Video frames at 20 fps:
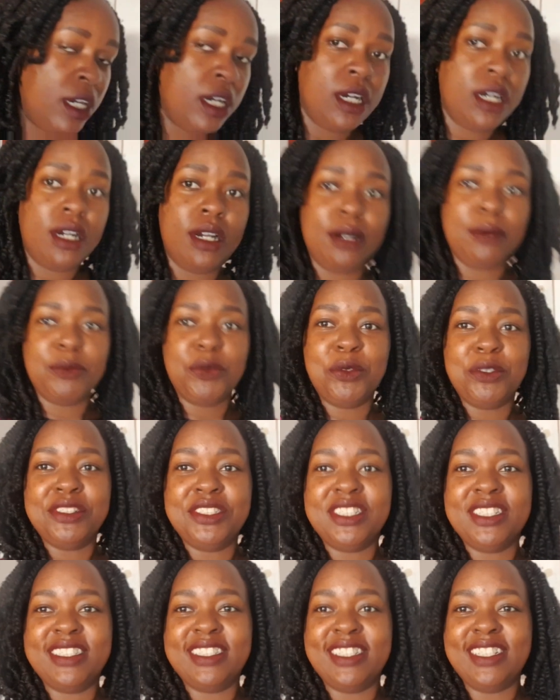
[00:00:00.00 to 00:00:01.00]
we'll
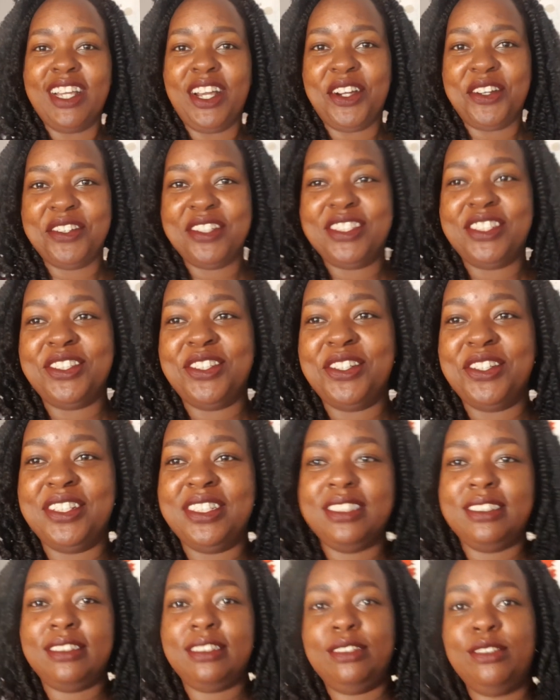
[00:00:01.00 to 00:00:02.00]
just see how it
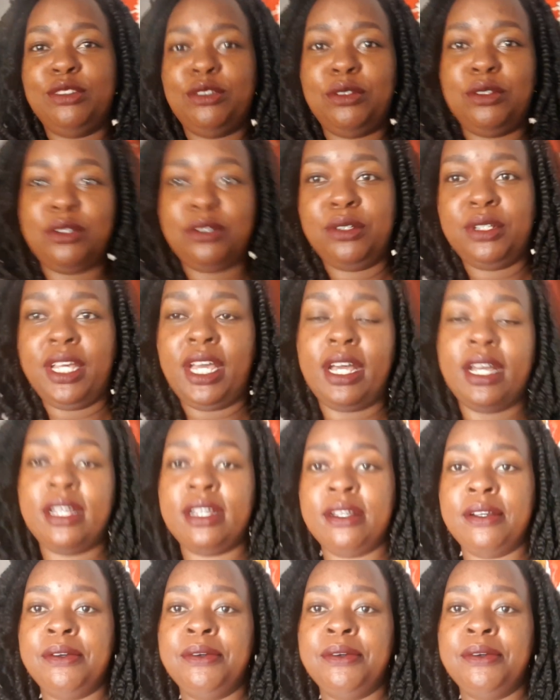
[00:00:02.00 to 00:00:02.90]
goes. So yeah.